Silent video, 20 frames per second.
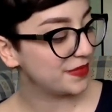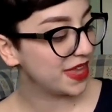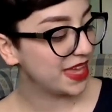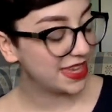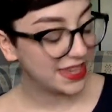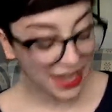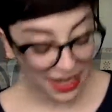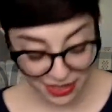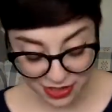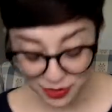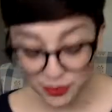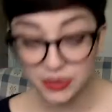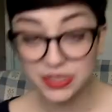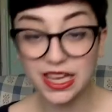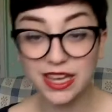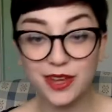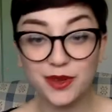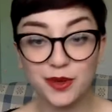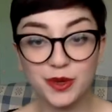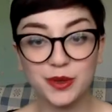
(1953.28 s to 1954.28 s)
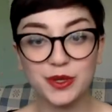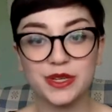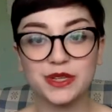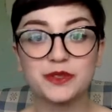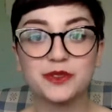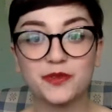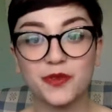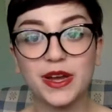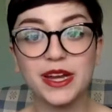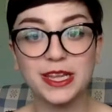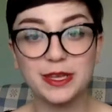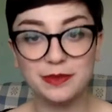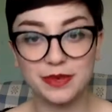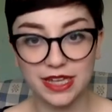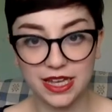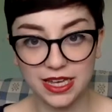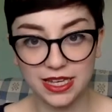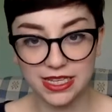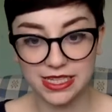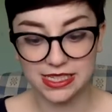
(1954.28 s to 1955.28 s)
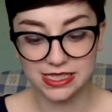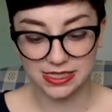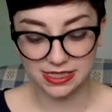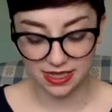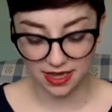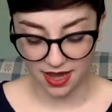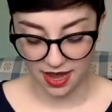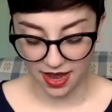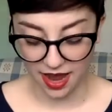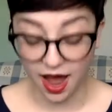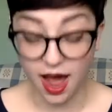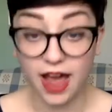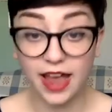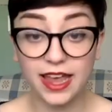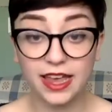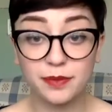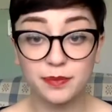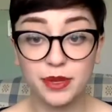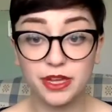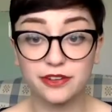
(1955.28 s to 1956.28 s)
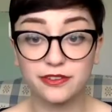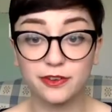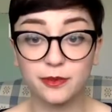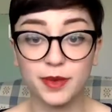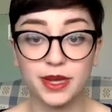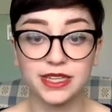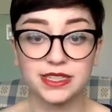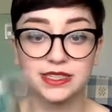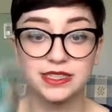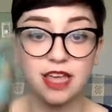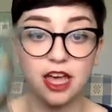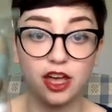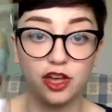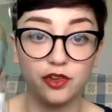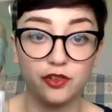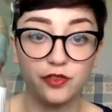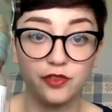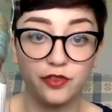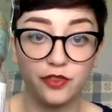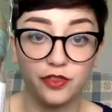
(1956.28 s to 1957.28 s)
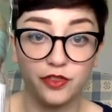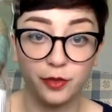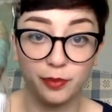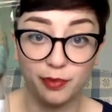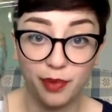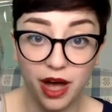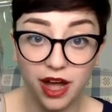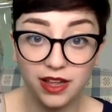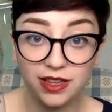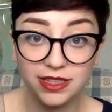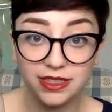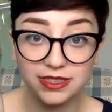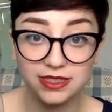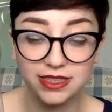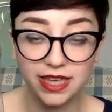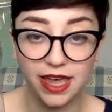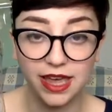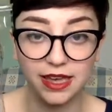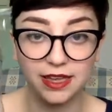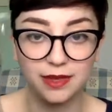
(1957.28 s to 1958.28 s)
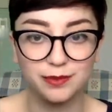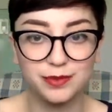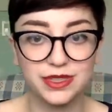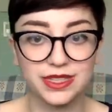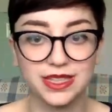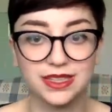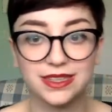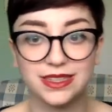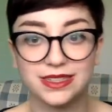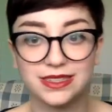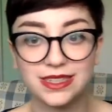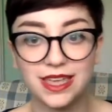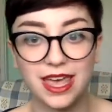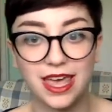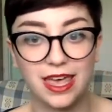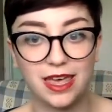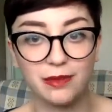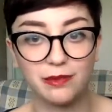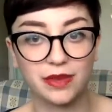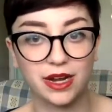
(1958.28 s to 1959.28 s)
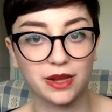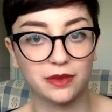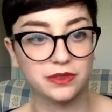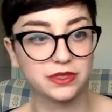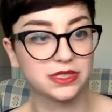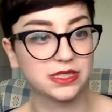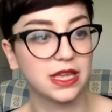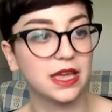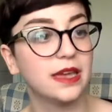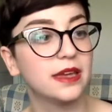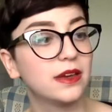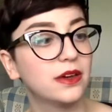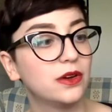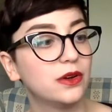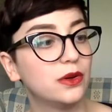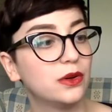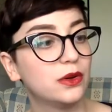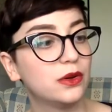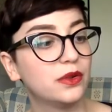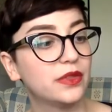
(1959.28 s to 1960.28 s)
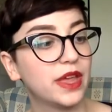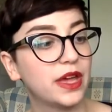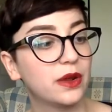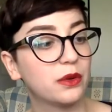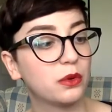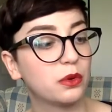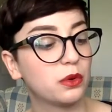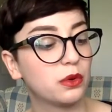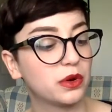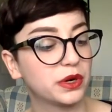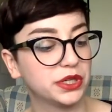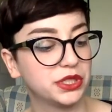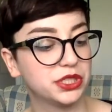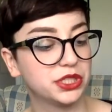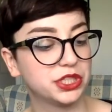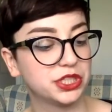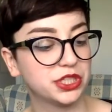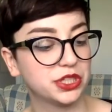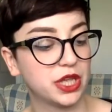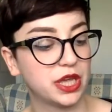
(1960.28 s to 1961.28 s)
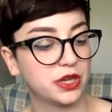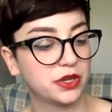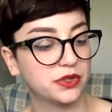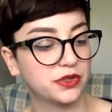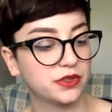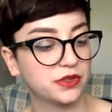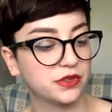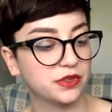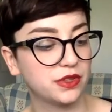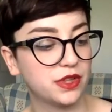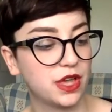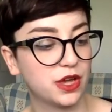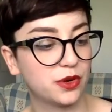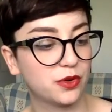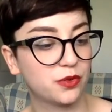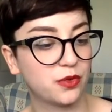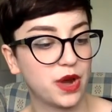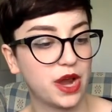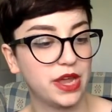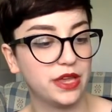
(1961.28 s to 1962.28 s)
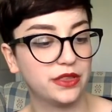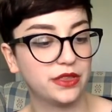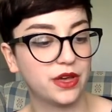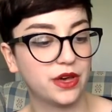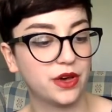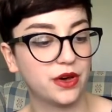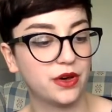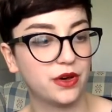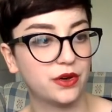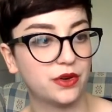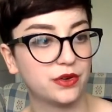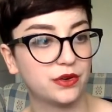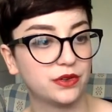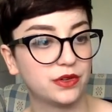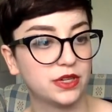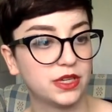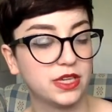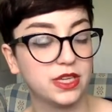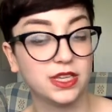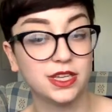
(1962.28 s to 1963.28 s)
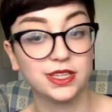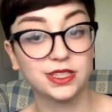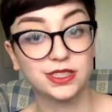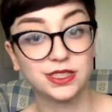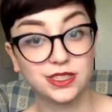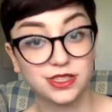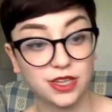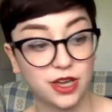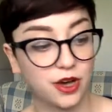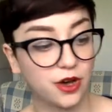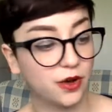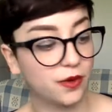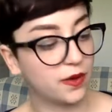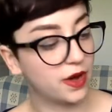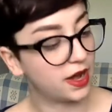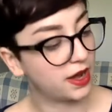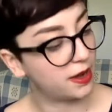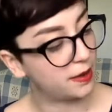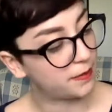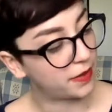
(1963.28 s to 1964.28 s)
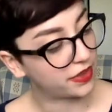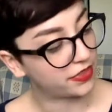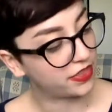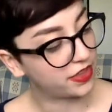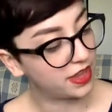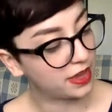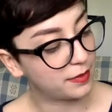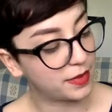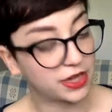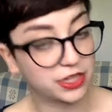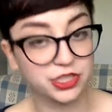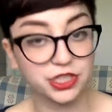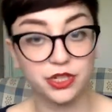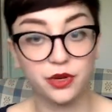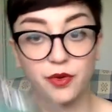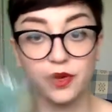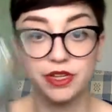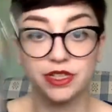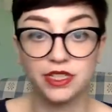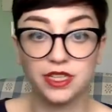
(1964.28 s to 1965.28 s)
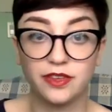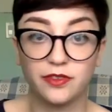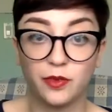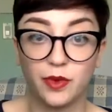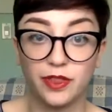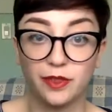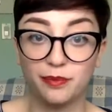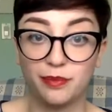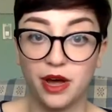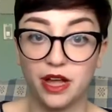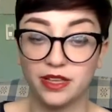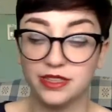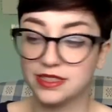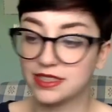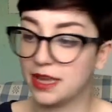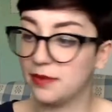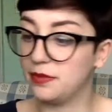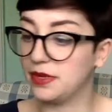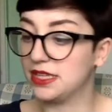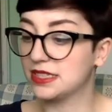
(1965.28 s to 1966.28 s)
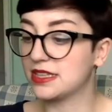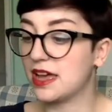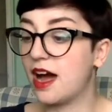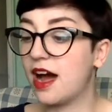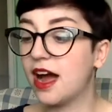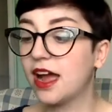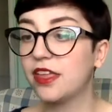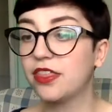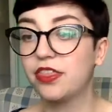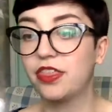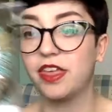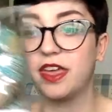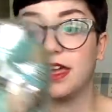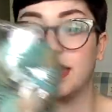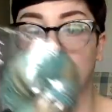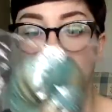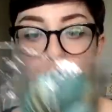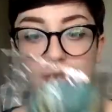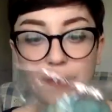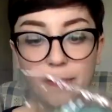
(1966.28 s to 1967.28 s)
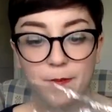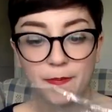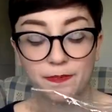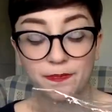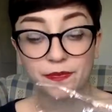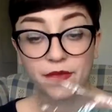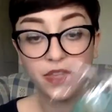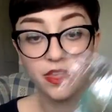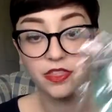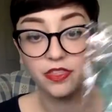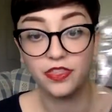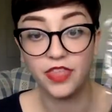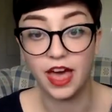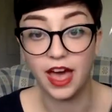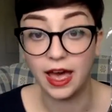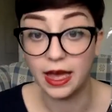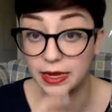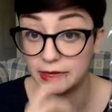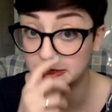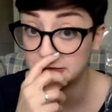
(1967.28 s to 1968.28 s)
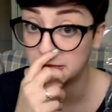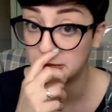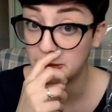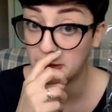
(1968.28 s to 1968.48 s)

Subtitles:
Yeah, so it was funny because I had picked for myself the Bali skein, but then this came and I was like, oh, that orange, that gray though. So I think I'm actually going to give away the Bali skein because I think that